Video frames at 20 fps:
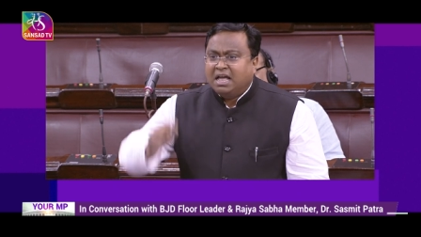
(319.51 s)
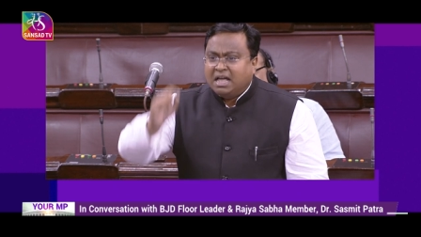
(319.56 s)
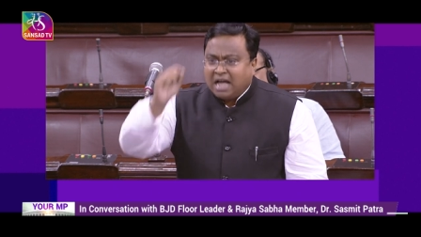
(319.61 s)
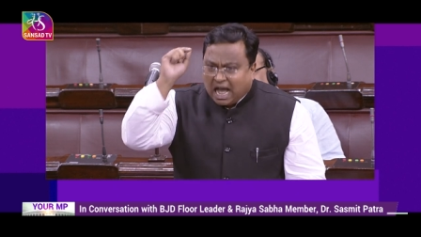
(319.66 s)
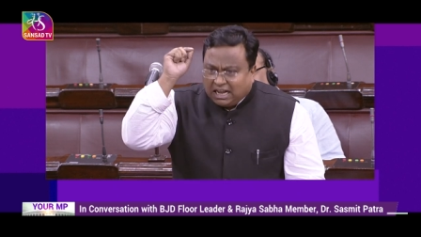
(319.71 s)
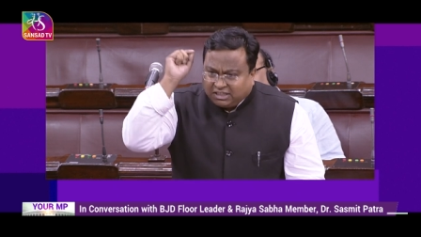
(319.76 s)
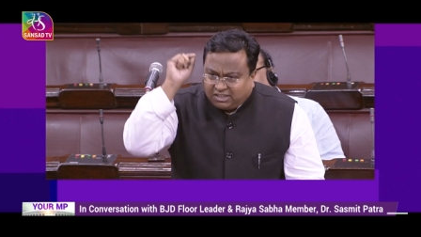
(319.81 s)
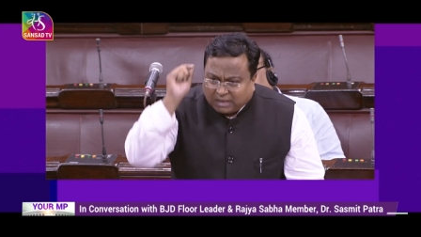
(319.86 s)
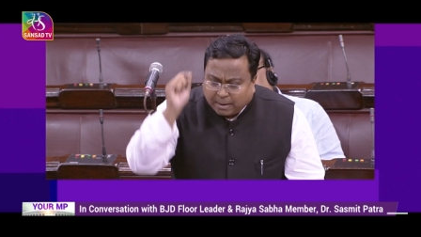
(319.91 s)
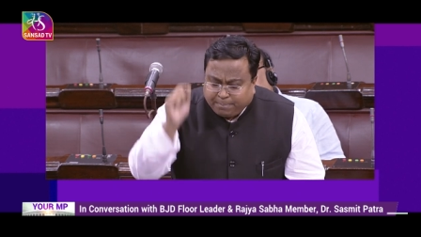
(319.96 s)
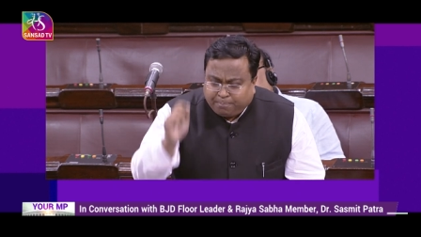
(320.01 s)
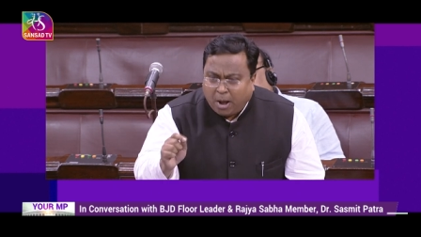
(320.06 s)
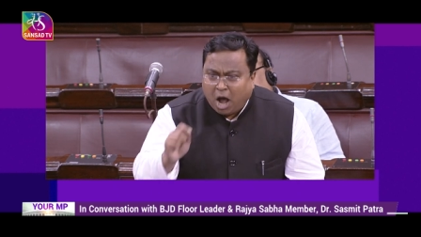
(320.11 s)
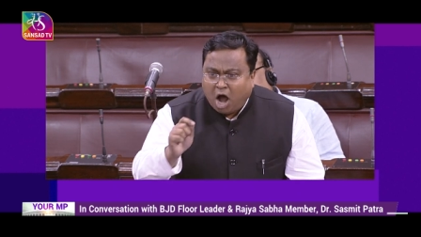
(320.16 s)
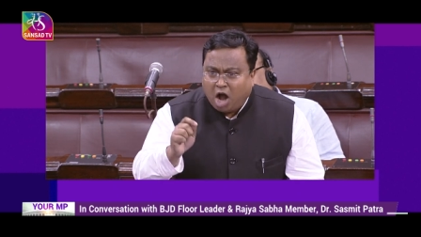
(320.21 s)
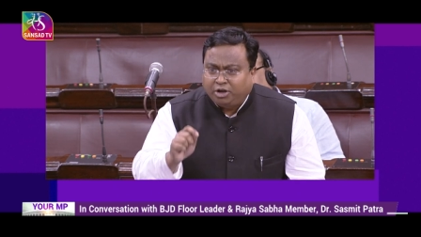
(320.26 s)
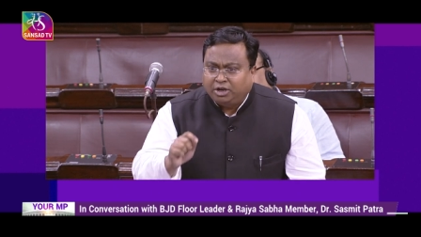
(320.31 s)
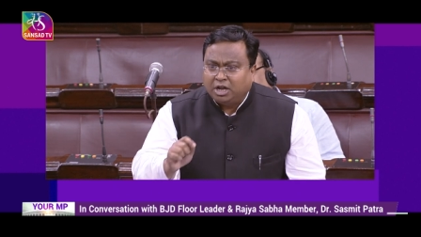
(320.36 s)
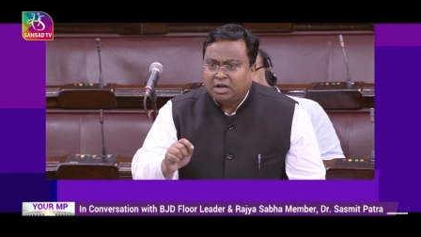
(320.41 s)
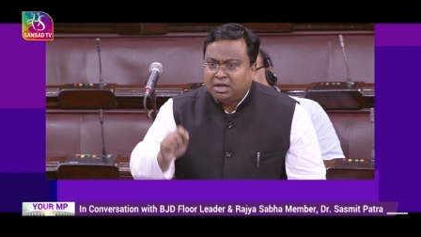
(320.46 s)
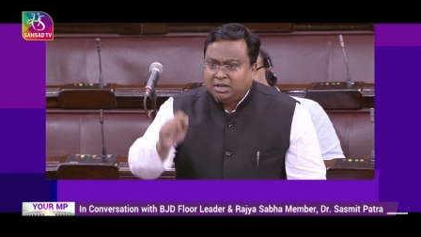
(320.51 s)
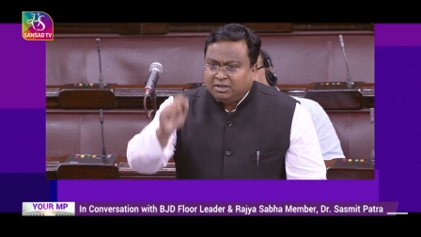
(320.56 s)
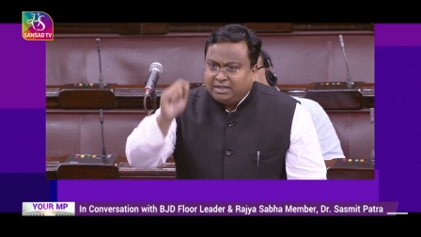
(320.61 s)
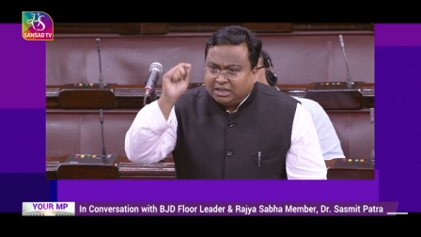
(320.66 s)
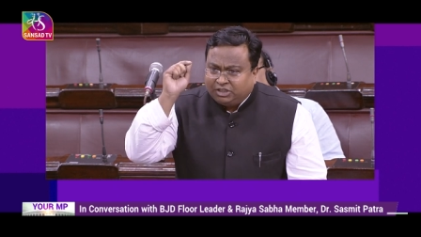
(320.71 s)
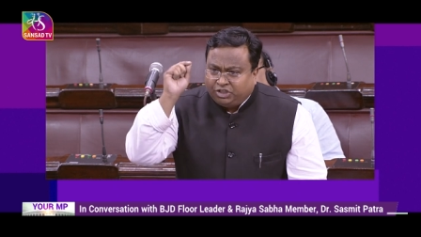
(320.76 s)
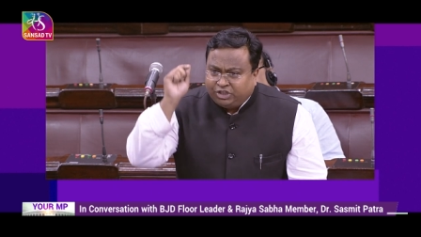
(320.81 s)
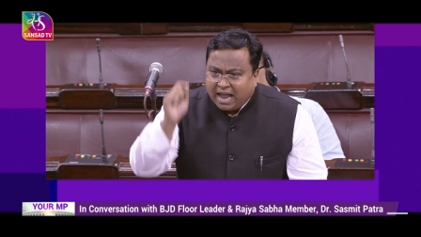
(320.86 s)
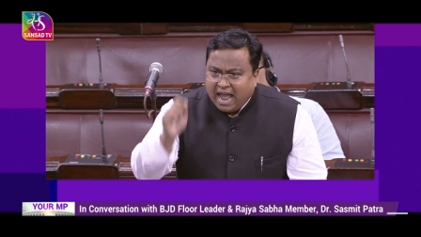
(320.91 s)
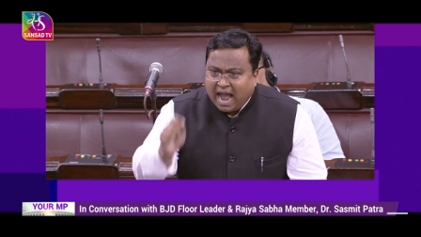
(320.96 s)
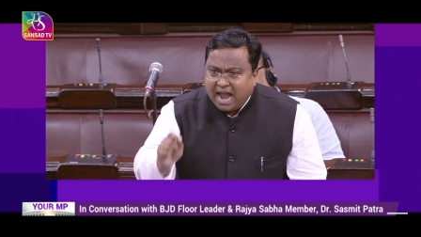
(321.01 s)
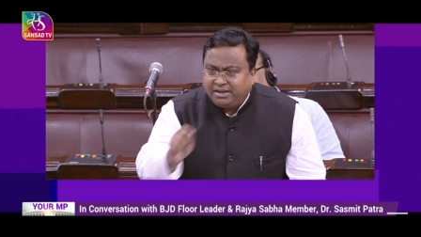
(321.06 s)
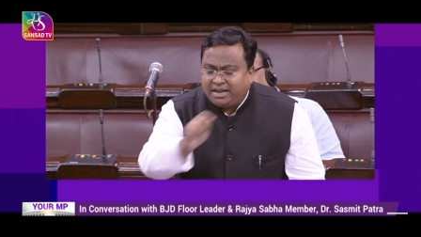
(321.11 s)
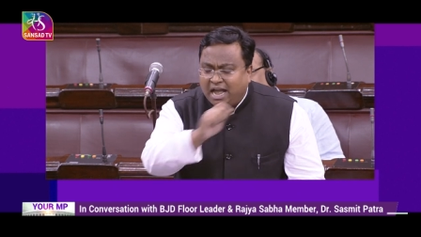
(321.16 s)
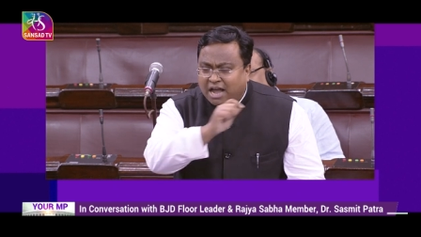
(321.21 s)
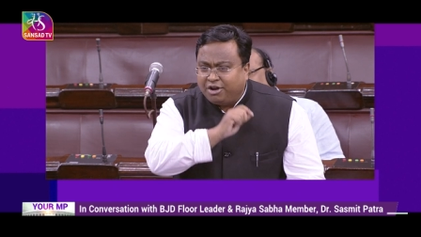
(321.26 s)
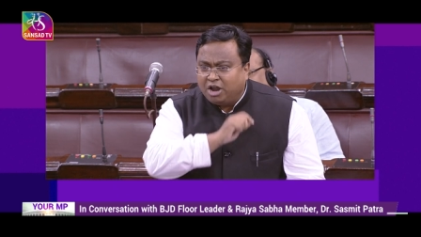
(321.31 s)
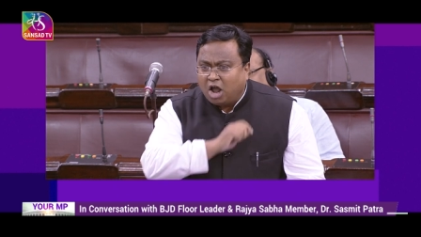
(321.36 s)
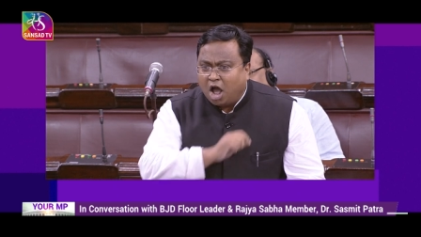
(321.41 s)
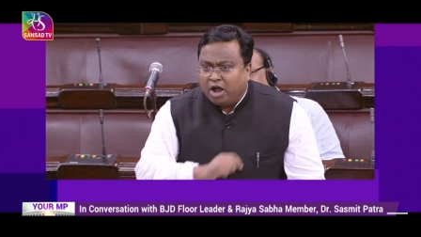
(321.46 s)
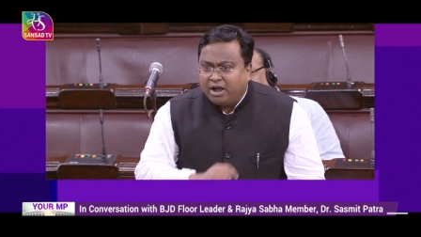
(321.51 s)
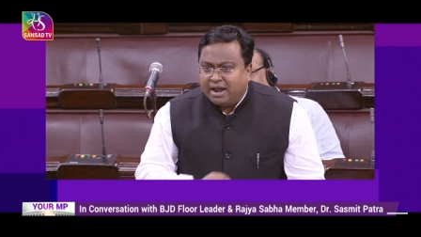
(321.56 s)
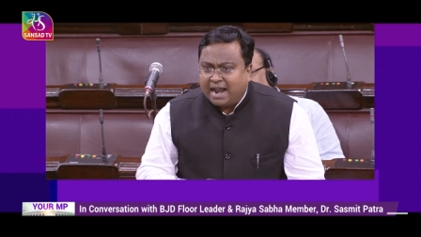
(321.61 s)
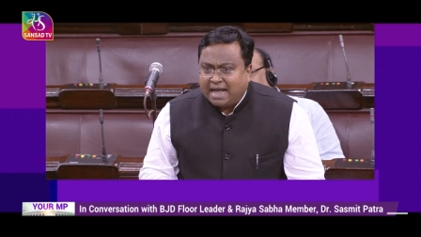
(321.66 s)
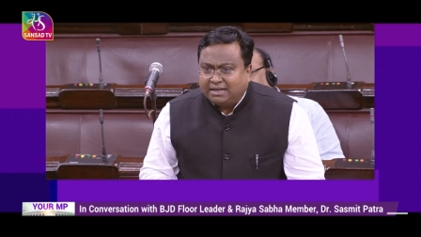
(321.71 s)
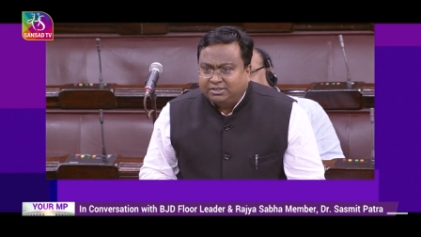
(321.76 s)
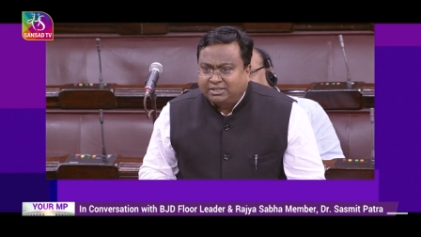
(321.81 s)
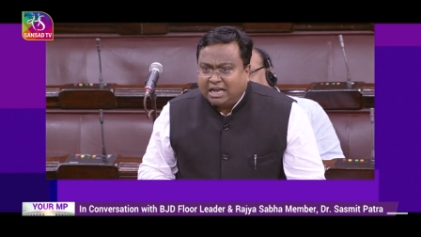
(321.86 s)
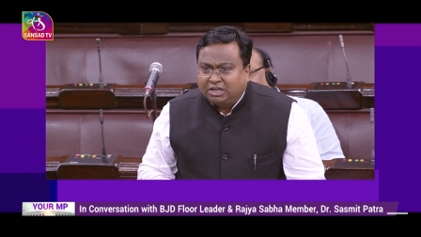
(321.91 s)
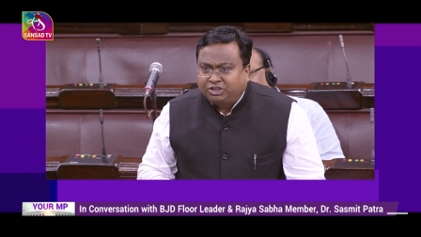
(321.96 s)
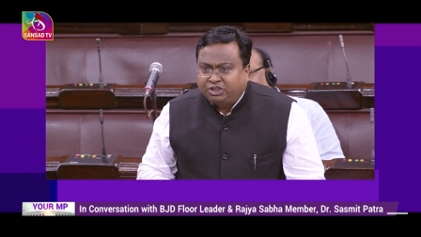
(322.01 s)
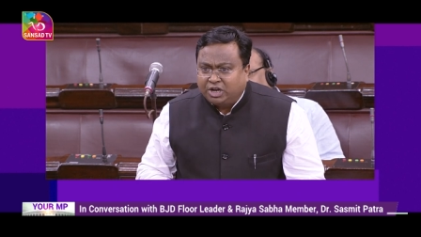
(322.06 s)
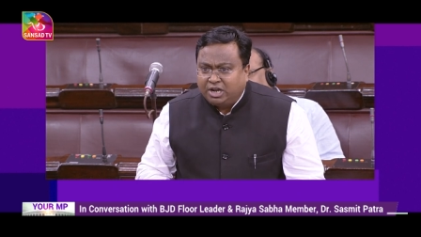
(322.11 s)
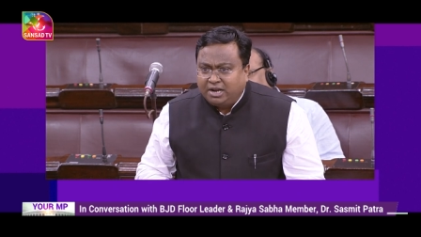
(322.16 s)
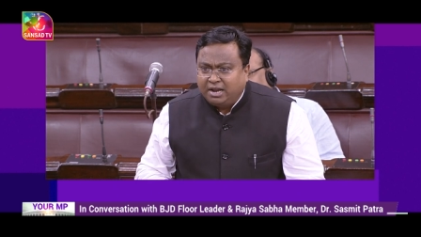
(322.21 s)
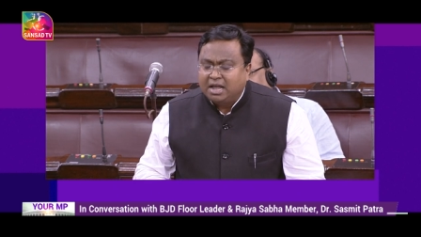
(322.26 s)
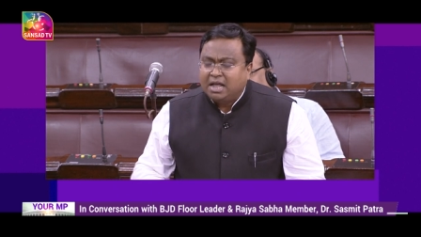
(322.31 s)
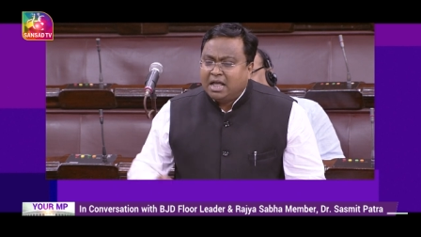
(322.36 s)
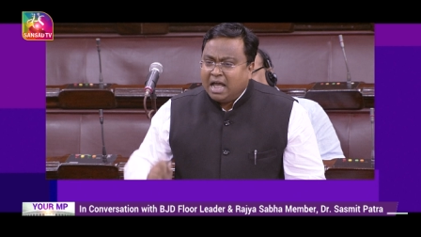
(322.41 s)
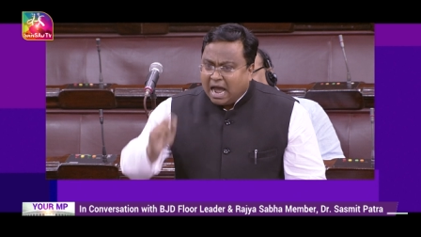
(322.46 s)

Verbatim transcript: I support the j reorganization